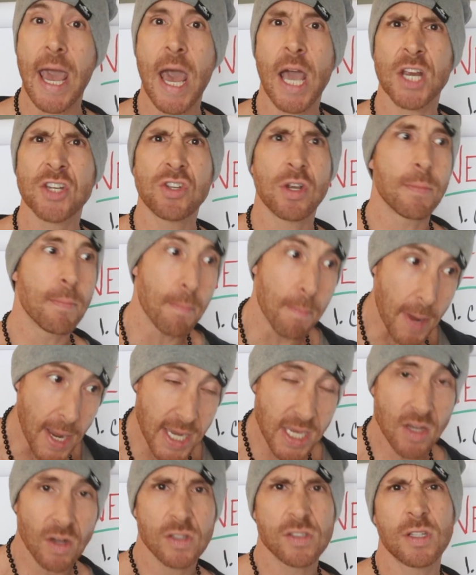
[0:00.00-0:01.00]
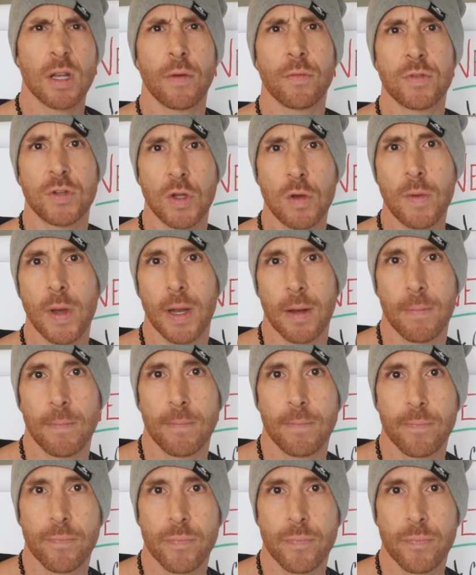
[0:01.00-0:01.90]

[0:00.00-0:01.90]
action. Make yourself do it.